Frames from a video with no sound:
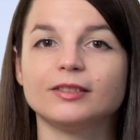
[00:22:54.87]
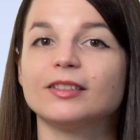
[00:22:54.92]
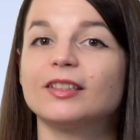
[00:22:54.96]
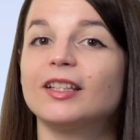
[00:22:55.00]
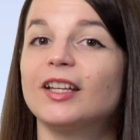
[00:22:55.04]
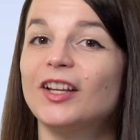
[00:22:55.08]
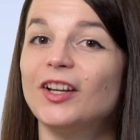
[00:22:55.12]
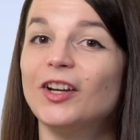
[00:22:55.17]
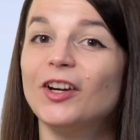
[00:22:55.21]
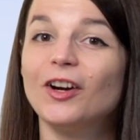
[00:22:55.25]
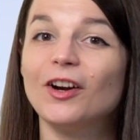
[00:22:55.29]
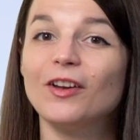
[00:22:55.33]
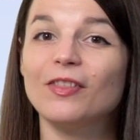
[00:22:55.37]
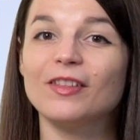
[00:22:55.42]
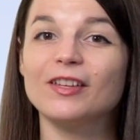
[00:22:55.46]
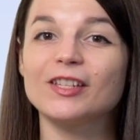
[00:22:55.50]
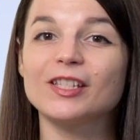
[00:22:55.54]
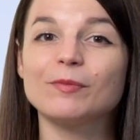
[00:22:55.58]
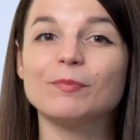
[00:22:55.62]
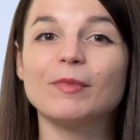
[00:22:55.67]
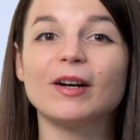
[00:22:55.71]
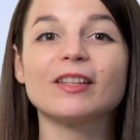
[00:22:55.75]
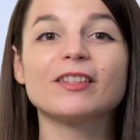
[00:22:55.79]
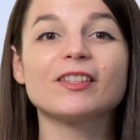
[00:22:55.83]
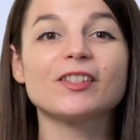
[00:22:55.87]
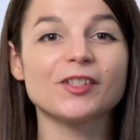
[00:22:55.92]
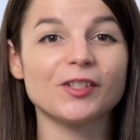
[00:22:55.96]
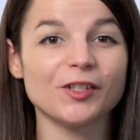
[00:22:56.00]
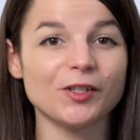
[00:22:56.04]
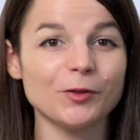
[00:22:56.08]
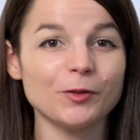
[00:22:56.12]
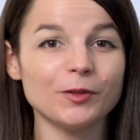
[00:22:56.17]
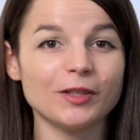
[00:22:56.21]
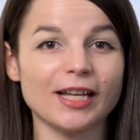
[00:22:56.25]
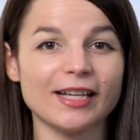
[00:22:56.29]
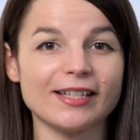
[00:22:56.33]
here are this month's
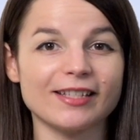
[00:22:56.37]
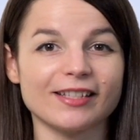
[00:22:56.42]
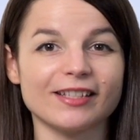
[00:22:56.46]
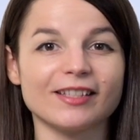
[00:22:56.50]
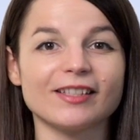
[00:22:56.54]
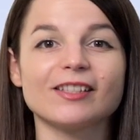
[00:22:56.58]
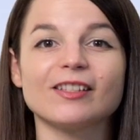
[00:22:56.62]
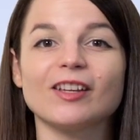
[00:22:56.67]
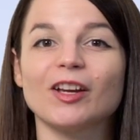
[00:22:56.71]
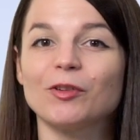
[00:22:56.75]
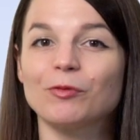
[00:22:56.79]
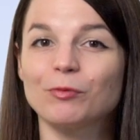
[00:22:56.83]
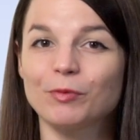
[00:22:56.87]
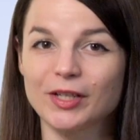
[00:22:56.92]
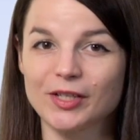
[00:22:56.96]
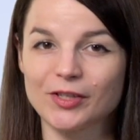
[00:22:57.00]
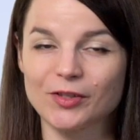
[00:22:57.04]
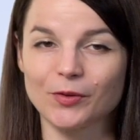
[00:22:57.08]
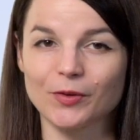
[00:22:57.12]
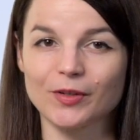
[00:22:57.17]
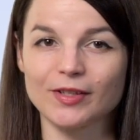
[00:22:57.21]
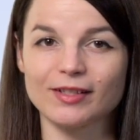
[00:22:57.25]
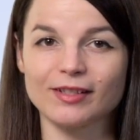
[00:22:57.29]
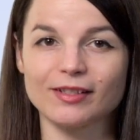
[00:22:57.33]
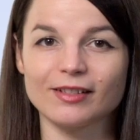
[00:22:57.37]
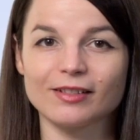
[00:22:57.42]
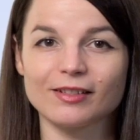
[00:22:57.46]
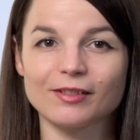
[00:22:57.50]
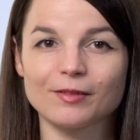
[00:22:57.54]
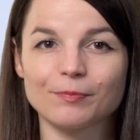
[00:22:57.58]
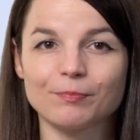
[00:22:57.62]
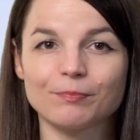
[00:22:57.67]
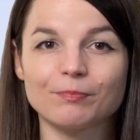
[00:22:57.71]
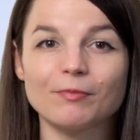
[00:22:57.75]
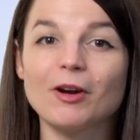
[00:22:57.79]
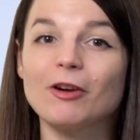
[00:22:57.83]
new lessons and
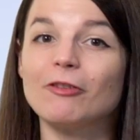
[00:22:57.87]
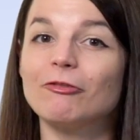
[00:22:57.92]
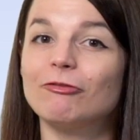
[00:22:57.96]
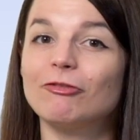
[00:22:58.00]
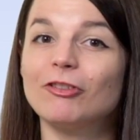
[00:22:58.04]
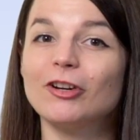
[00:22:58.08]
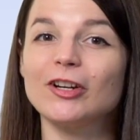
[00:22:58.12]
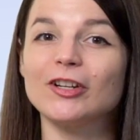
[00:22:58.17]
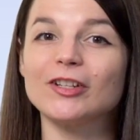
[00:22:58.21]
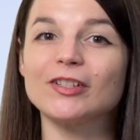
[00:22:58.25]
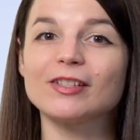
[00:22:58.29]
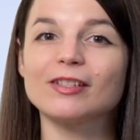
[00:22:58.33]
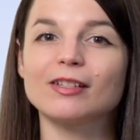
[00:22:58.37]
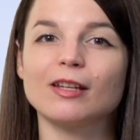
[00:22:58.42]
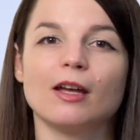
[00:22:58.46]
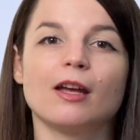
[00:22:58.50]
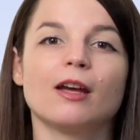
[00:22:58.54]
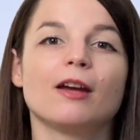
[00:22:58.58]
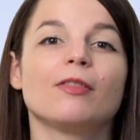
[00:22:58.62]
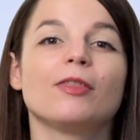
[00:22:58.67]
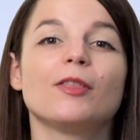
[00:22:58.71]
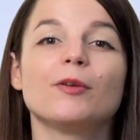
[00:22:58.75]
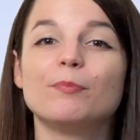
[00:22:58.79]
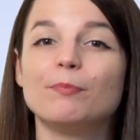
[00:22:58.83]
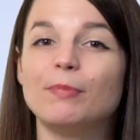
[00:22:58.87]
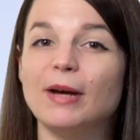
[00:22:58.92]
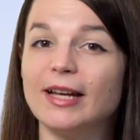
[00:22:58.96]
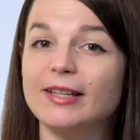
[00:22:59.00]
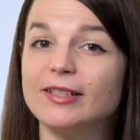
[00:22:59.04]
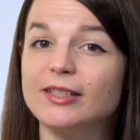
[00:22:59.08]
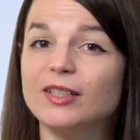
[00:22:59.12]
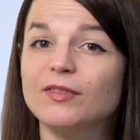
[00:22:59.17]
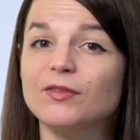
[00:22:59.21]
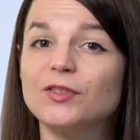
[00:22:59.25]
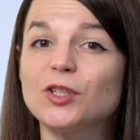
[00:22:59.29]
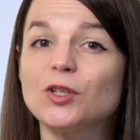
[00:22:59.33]
resources. First, the
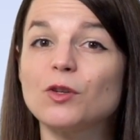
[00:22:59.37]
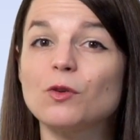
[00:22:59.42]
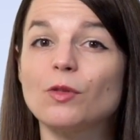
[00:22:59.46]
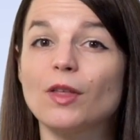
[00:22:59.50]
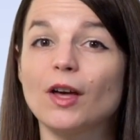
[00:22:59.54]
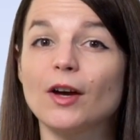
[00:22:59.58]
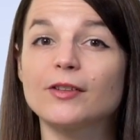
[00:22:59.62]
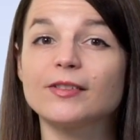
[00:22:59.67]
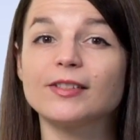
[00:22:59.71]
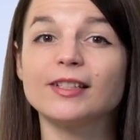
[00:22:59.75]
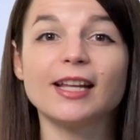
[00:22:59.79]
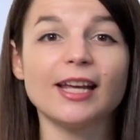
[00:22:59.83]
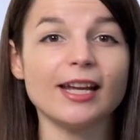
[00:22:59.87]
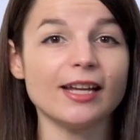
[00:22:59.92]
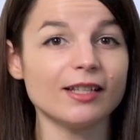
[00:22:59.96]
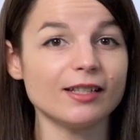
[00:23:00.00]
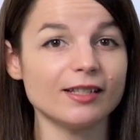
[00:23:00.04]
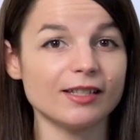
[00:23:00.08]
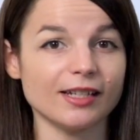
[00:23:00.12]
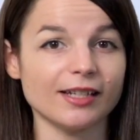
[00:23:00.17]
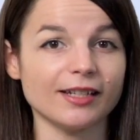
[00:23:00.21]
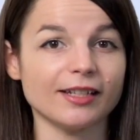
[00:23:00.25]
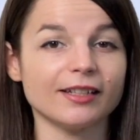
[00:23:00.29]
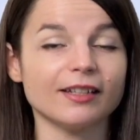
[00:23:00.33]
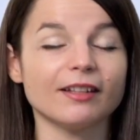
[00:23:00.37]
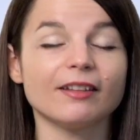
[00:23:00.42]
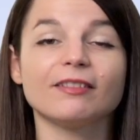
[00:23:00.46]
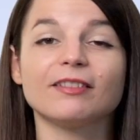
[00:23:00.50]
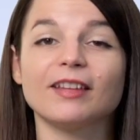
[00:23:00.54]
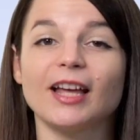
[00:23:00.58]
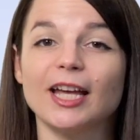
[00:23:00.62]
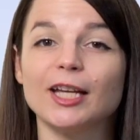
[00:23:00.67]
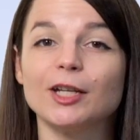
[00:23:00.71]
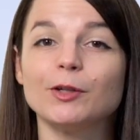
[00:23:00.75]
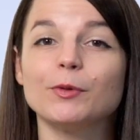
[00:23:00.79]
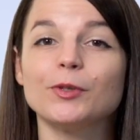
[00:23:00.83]
best of 2018
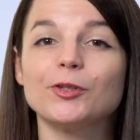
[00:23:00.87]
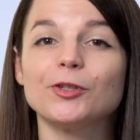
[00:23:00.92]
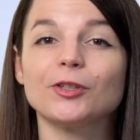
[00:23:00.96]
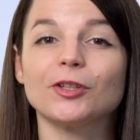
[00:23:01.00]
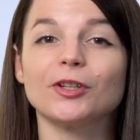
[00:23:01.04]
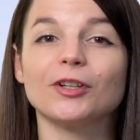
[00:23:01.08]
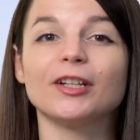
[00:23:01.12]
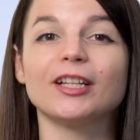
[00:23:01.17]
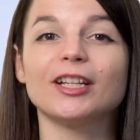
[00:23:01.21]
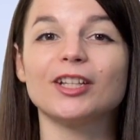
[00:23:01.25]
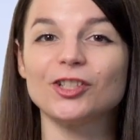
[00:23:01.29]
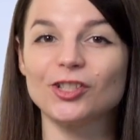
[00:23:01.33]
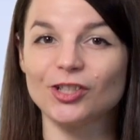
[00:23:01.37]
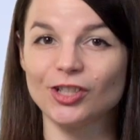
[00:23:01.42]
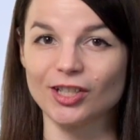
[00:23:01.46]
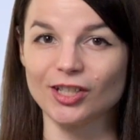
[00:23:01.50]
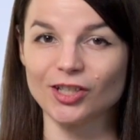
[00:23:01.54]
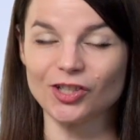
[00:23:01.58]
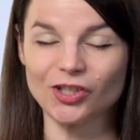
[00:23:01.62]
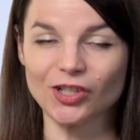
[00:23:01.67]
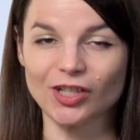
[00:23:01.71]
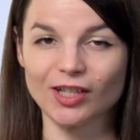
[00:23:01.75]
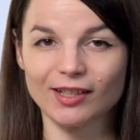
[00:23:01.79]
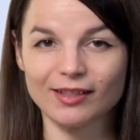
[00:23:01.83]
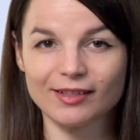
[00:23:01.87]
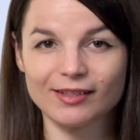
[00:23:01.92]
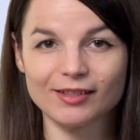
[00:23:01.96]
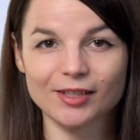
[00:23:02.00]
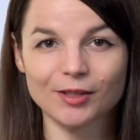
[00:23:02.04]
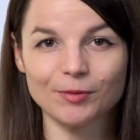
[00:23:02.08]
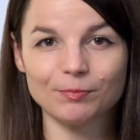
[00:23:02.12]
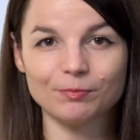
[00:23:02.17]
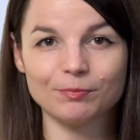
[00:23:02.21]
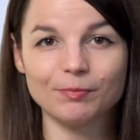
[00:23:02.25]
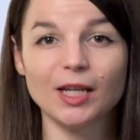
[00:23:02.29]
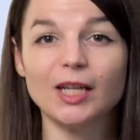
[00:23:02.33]
language learning cheat sheets.
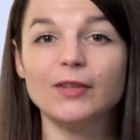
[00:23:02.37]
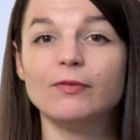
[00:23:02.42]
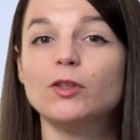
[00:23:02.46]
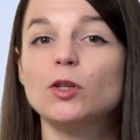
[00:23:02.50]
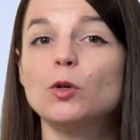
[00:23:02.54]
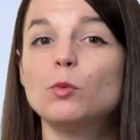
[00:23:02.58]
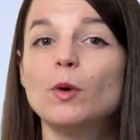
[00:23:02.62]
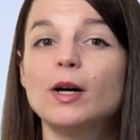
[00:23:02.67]
If you